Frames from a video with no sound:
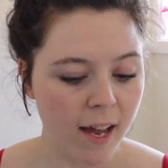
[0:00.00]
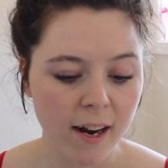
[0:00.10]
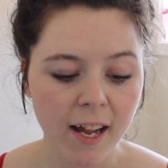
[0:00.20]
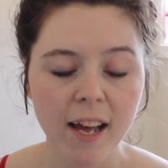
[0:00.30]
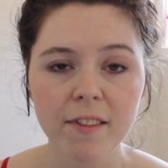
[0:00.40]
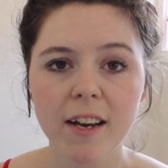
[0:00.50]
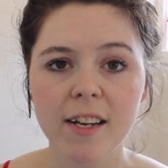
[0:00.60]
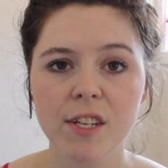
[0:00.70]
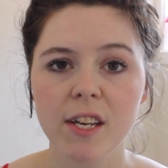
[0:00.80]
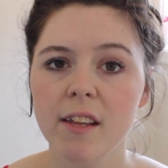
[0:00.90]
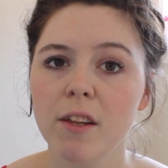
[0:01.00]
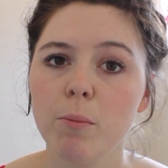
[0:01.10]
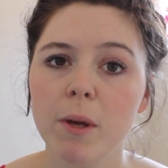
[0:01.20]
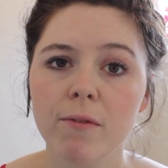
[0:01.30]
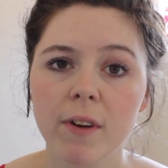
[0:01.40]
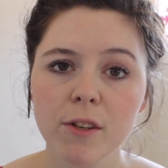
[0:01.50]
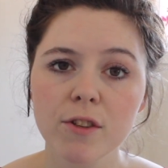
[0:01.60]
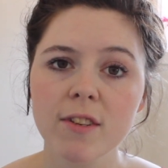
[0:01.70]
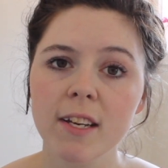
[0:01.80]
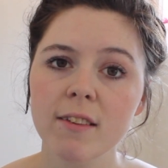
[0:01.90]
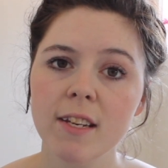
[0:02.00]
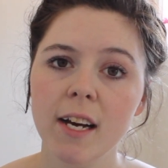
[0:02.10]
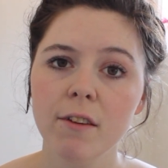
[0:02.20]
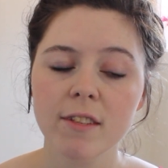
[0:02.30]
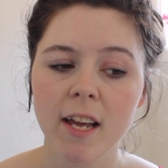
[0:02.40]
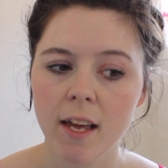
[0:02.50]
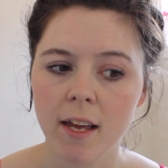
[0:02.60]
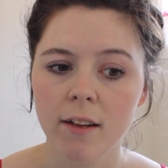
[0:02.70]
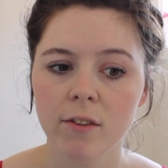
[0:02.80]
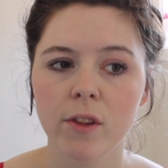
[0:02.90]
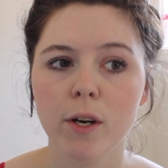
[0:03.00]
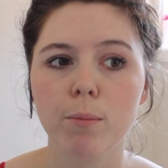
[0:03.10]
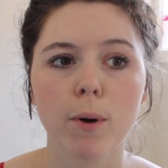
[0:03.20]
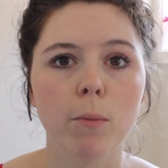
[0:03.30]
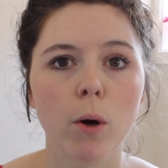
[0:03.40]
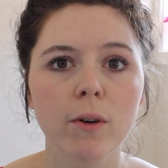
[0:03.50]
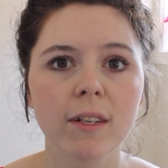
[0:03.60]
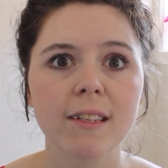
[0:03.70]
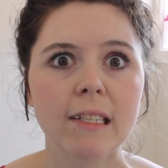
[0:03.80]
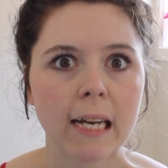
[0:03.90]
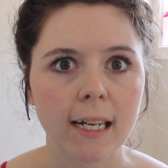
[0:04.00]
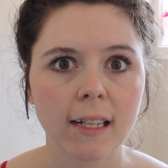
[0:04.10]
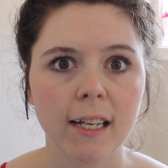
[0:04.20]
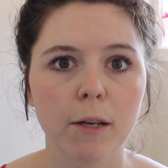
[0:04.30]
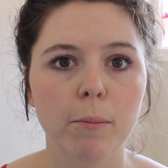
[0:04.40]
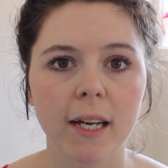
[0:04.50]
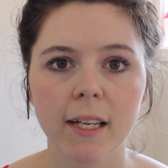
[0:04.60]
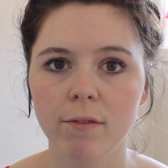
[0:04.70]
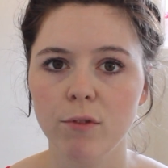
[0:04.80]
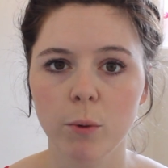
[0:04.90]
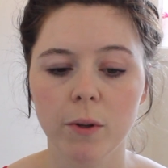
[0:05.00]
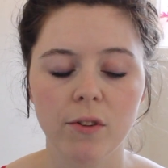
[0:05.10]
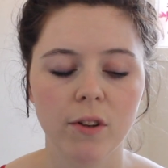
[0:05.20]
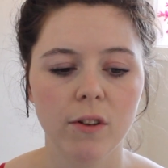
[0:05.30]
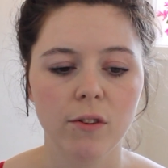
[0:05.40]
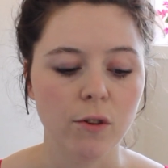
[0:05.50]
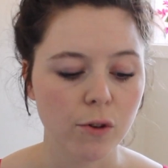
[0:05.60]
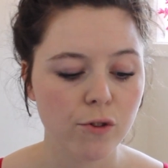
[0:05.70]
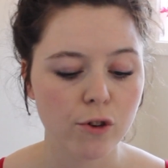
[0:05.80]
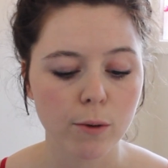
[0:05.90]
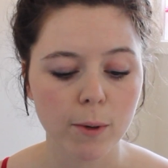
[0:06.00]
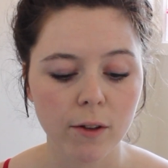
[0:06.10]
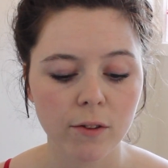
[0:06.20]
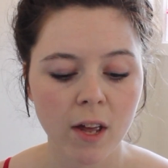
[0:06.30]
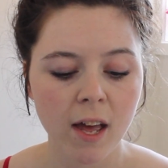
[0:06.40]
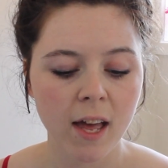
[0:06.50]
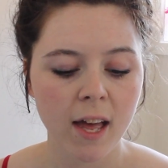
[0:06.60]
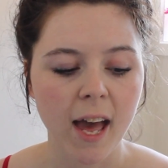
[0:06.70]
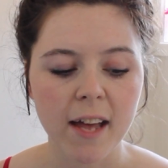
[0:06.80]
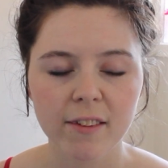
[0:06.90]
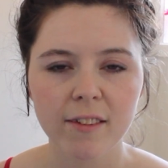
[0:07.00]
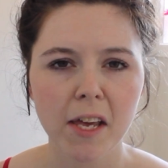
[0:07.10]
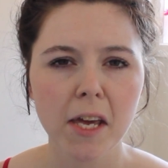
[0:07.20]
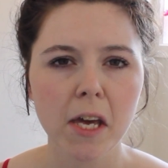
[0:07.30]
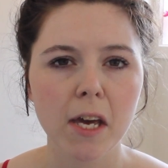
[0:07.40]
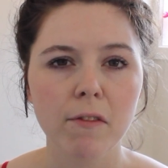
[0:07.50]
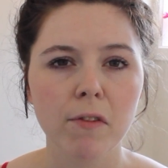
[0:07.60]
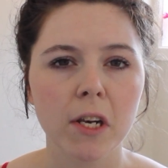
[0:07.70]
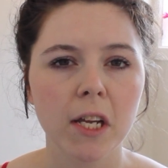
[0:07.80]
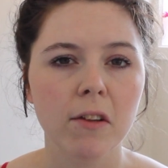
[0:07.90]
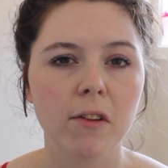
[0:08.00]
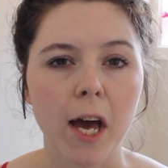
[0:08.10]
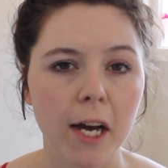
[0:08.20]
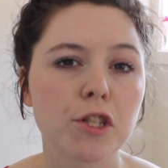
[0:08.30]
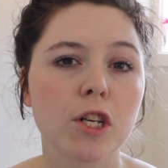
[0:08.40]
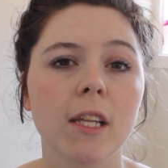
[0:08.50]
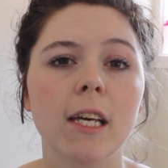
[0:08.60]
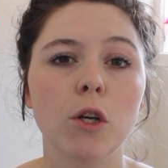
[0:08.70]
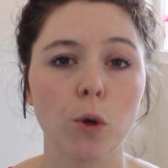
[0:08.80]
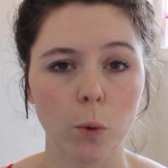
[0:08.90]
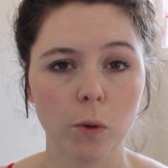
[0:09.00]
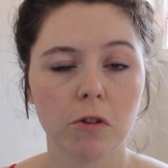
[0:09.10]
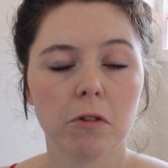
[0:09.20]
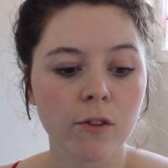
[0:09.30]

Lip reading: And I had the idea that it would be fun to test out tans that are promoted daily by influencers and YouTubers and see if it is actually good.